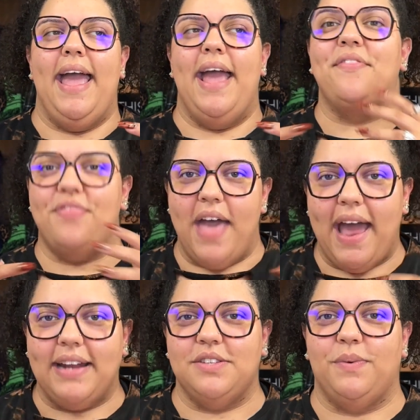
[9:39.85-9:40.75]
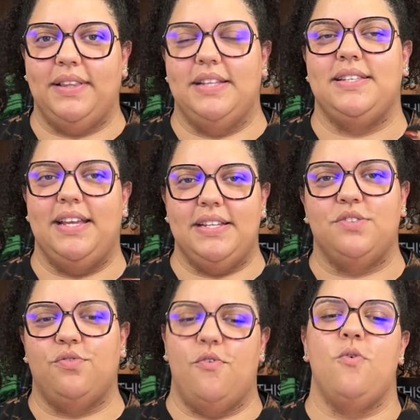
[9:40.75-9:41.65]
And that is what this
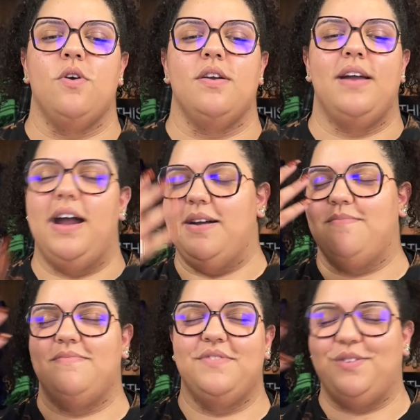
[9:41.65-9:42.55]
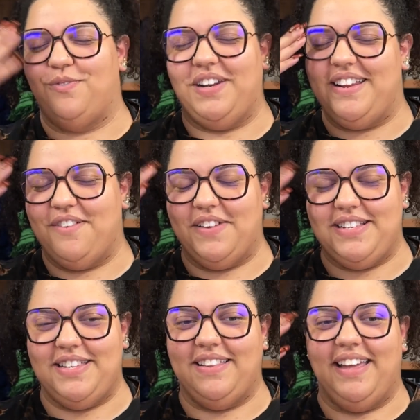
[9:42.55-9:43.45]
is for. It's funny enough, I
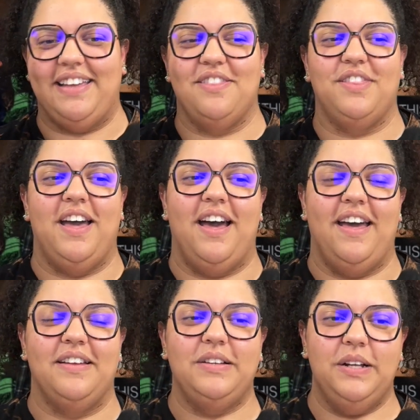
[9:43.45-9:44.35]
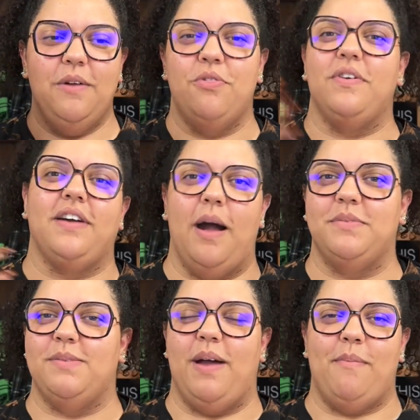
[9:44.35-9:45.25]
see like 3 of
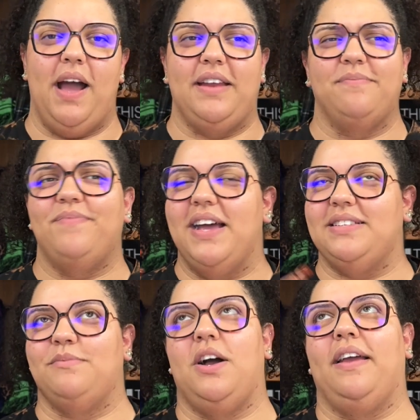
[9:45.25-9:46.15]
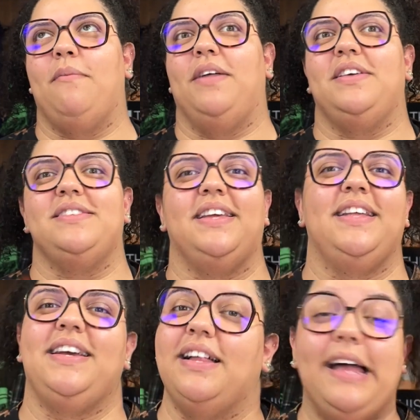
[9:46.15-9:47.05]
Cups in my mind as I'm talking about this,
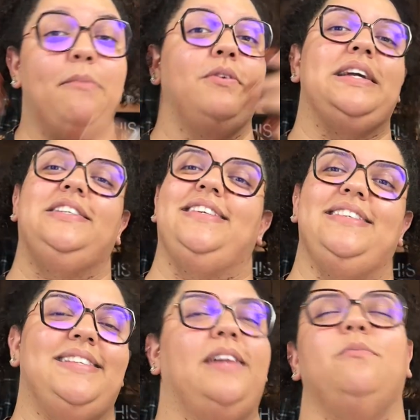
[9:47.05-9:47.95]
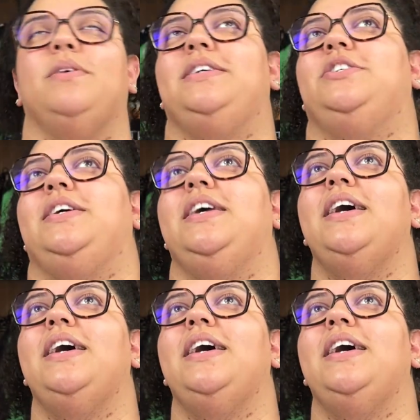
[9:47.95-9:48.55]
like collaboration, celebration,